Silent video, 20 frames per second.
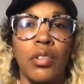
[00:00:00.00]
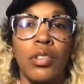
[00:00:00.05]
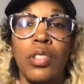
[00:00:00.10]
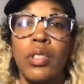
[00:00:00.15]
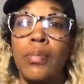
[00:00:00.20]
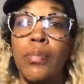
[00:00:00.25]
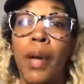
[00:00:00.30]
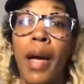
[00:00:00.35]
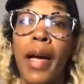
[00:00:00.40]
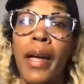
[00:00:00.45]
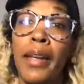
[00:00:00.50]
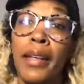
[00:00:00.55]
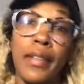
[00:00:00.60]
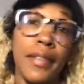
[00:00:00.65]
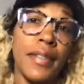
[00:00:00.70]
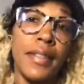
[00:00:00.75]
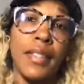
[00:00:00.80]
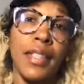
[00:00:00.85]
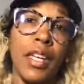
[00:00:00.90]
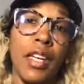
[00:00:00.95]
just buying a
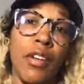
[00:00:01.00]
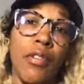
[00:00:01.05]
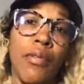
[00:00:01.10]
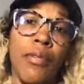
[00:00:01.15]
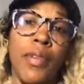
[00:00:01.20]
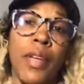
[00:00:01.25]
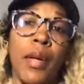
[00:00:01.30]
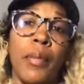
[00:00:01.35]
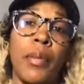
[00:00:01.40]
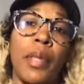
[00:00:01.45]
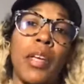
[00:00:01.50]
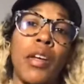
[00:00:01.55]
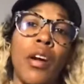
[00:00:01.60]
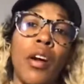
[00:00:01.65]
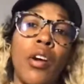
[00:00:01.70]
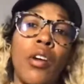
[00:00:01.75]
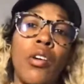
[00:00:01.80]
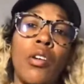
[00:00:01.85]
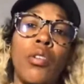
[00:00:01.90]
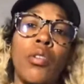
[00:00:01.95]
single family
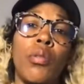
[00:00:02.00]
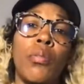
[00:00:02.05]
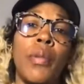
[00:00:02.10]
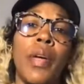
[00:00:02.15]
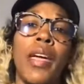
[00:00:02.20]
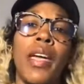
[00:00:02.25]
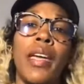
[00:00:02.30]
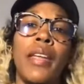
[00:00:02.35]
home